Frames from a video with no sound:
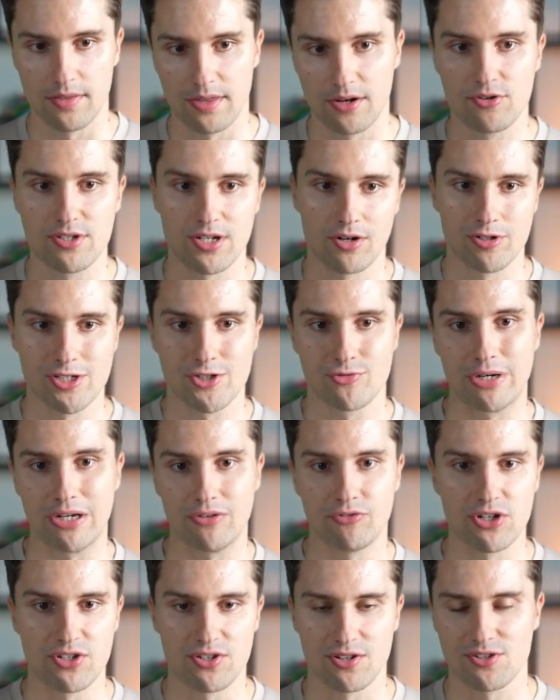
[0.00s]
There is our
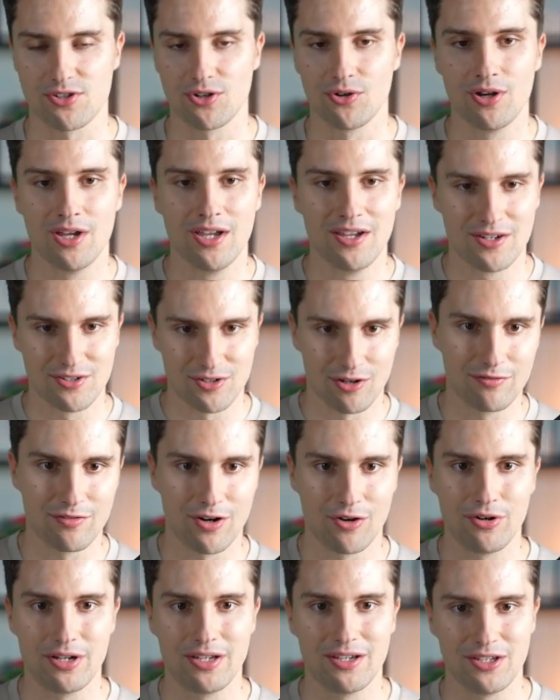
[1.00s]
string resource. So don't
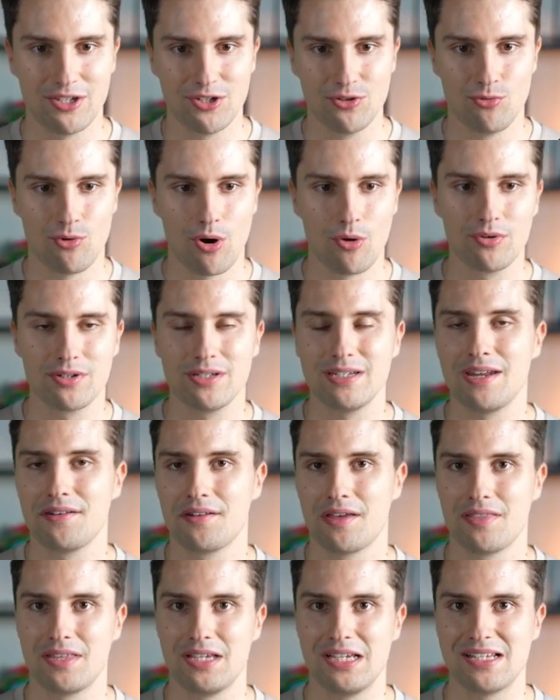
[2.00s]
worry, you won't need
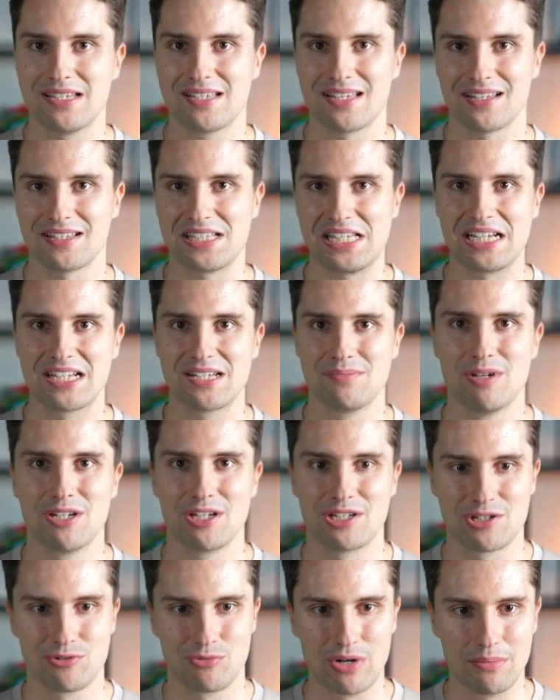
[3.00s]
these 6
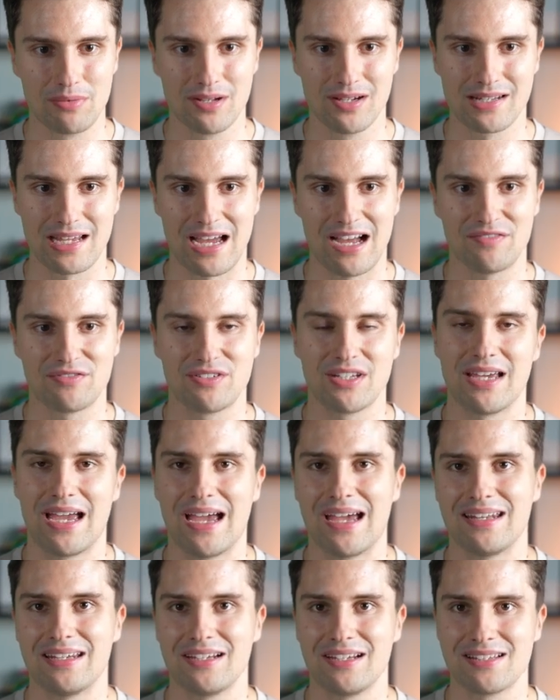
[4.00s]
minutes rebuild after
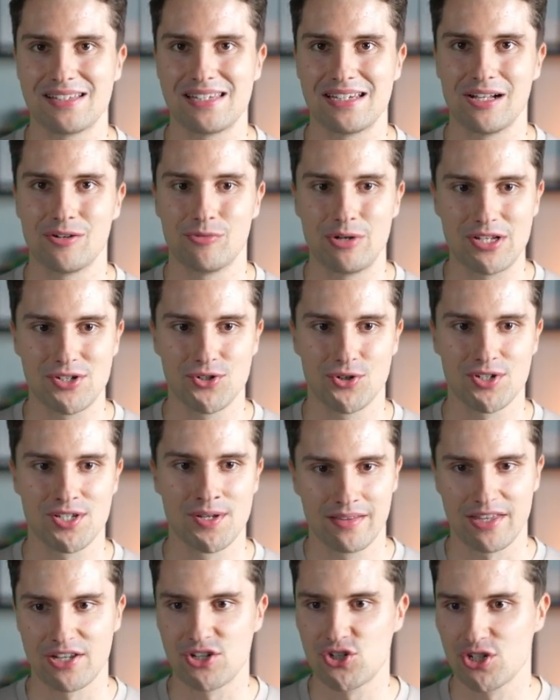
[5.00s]
adding a single resource.
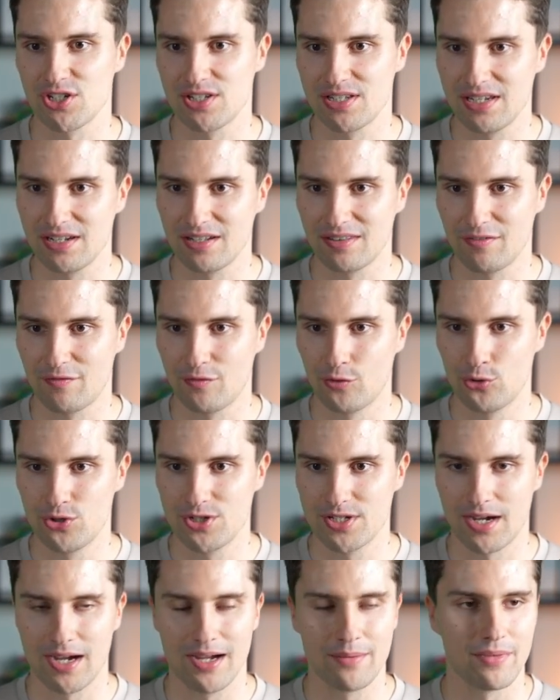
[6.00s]
That's just needed the
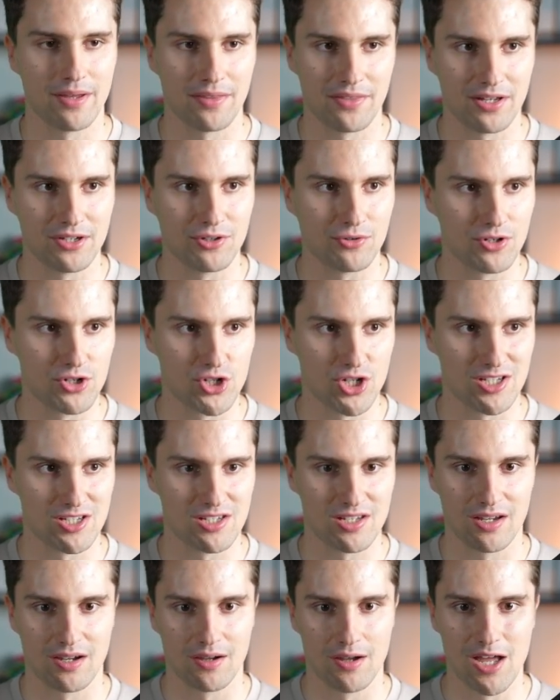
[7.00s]
first time, and then you can
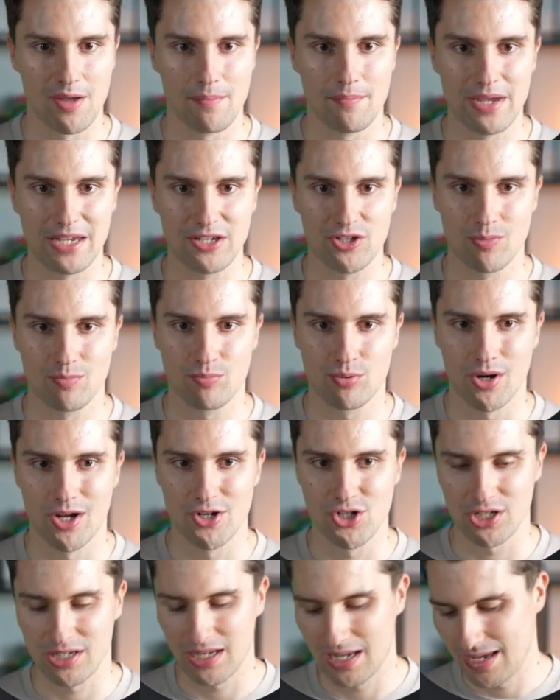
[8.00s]
just make your
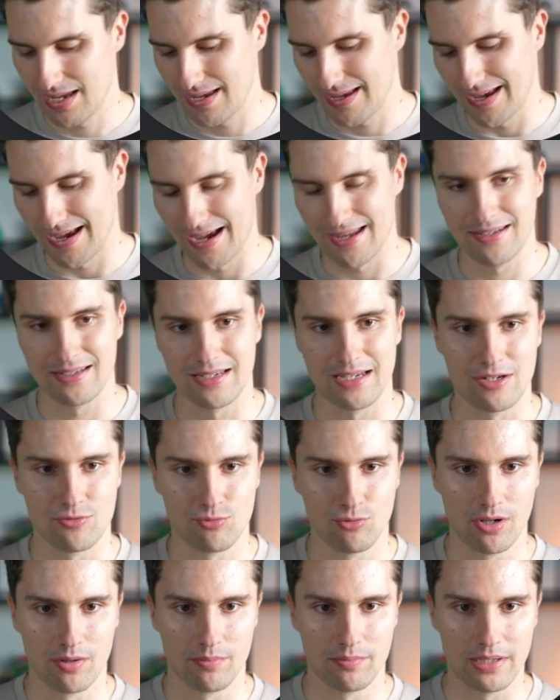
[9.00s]
project, and
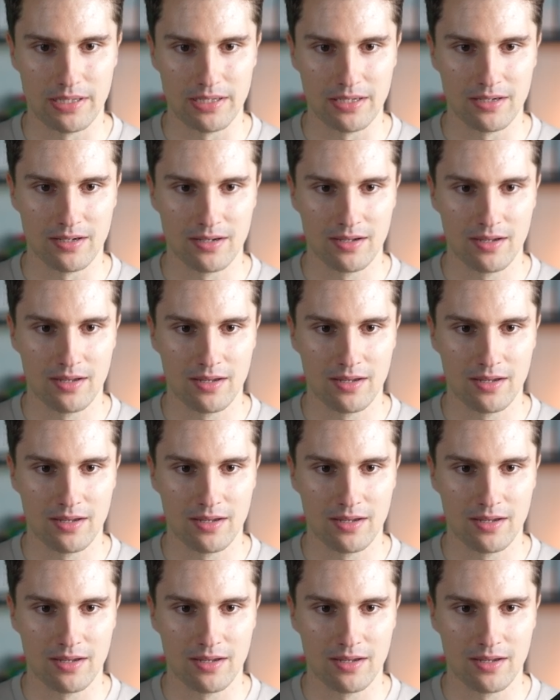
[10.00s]
it will be